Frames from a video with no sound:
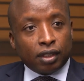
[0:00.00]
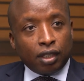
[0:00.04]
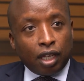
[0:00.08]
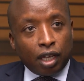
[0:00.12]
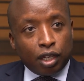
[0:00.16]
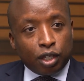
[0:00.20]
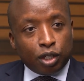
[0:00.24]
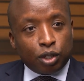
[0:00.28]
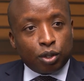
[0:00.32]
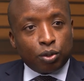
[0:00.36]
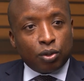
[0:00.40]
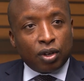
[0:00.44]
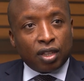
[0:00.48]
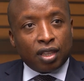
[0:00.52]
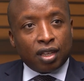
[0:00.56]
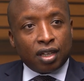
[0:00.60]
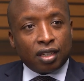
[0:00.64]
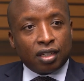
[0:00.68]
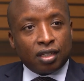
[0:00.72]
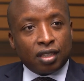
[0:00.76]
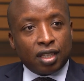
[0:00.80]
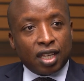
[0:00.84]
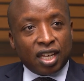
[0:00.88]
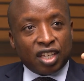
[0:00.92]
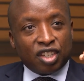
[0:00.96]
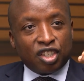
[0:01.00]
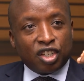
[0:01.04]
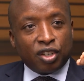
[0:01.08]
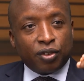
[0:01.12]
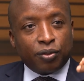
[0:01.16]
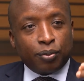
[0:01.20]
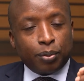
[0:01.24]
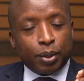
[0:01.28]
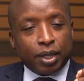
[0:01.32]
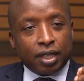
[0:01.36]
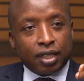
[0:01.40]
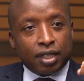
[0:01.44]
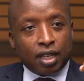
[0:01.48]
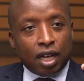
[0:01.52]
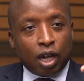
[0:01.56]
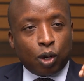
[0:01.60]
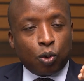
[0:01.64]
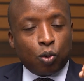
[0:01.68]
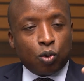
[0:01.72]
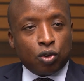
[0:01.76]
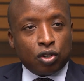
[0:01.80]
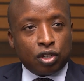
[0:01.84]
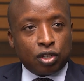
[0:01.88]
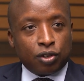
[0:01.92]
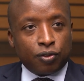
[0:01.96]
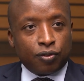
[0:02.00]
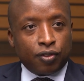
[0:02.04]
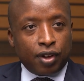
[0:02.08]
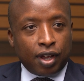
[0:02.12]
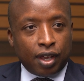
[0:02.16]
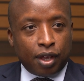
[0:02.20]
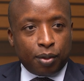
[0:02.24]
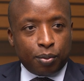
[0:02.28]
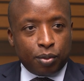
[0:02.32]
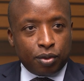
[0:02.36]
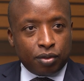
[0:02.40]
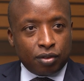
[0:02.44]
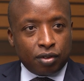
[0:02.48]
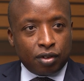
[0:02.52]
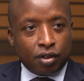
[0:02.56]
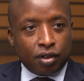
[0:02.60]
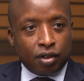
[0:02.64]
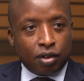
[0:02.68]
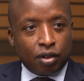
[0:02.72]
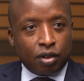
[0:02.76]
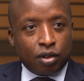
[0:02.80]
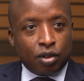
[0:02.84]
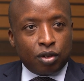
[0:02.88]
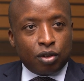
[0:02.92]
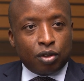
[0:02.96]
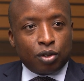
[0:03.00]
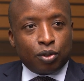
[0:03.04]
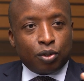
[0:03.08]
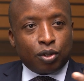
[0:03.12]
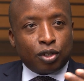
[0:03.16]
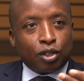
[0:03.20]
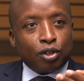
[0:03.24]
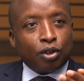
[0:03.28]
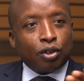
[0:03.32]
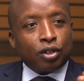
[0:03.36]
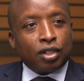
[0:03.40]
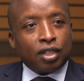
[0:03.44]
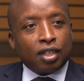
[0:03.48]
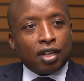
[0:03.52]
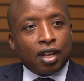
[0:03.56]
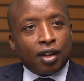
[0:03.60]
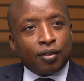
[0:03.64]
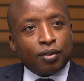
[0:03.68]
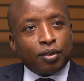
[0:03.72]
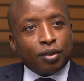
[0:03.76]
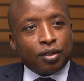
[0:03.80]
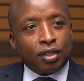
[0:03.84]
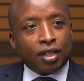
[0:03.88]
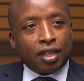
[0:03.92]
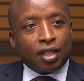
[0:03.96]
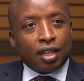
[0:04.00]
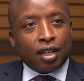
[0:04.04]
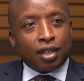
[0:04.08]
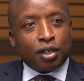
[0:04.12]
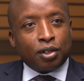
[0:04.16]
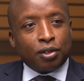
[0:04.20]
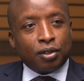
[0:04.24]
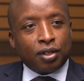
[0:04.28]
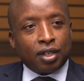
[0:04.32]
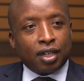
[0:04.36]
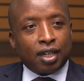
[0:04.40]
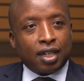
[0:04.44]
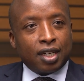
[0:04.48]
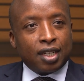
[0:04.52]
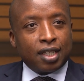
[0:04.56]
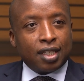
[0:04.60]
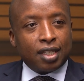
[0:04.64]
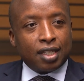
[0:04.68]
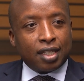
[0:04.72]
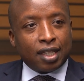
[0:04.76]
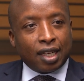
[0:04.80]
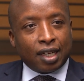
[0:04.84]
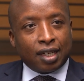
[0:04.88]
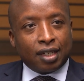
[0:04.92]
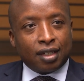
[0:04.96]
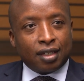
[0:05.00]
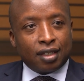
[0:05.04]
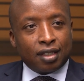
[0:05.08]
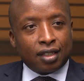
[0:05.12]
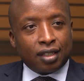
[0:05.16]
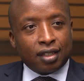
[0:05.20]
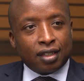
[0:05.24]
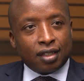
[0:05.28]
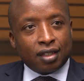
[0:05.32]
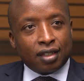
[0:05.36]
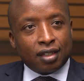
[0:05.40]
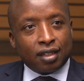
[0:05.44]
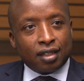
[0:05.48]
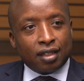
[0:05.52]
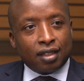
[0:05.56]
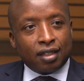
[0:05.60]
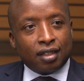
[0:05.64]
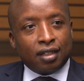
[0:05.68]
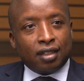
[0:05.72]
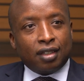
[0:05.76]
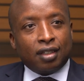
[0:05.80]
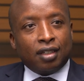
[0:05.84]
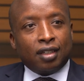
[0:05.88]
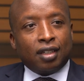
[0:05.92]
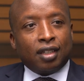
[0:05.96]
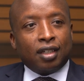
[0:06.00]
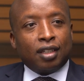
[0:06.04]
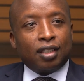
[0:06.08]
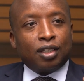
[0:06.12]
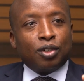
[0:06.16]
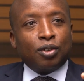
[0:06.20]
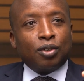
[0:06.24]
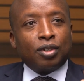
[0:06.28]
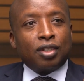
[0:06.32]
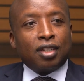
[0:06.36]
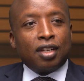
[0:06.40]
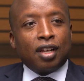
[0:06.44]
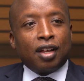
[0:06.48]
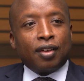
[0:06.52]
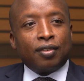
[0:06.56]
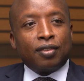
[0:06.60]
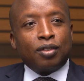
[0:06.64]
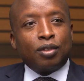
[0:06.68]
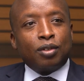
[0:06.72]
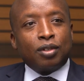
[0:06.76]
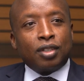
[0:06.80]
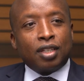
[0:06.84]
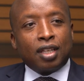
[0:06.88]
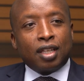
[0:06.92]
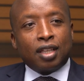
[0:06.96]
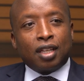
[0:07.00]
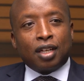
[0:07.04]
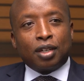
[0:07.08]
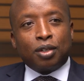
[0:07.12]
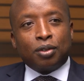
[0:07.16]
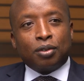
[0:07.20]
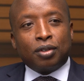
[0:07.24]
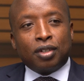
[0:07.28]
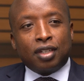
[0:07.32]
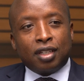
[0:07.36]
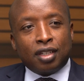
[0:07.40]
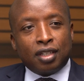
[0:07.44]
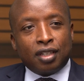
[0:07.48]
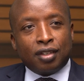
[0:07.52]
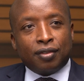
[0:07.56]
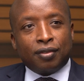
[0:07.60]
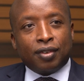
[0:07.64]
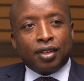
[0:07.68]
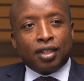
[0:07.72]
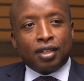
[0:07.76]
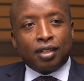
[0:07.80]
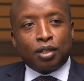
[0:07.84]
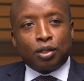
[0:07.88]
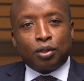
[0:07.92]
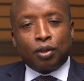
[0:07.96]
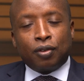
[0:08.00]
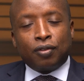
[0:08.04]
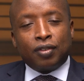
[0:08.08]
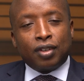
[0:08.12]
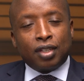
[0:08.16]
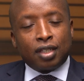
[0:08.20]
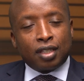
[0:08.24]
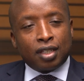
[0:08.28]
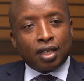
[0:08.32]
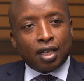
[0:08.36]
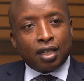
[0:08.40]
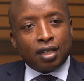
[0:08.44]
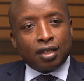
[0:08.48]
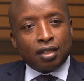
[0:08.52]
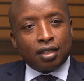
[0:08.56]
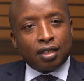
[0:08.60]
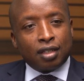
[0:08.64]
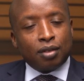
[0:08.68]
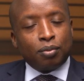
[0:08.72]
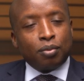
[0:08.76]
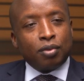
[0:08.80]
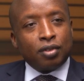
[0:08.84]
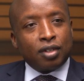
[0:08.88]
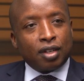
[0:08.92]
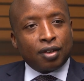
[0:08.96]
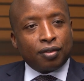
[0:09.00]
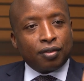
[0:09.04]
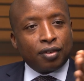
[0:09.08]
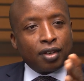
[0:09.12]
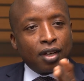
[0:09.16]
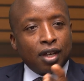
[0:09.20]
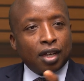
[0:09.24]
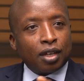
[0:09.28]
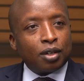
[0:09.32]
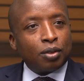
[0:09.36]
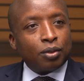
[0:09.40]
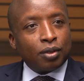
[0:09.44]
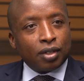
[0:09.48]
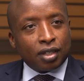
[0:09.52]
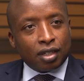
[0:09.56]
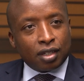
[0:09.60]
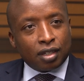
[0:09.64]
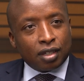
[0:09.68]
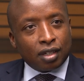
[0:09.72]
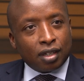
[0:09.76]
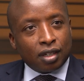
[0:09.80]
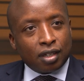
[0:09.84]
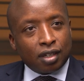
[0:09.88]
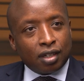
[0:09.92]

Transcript: Ensure that the achievements are quantifiable. So it's not enough to say that you increase sales. It's not enough to say that you did events. So if it's sales, put a figure to it.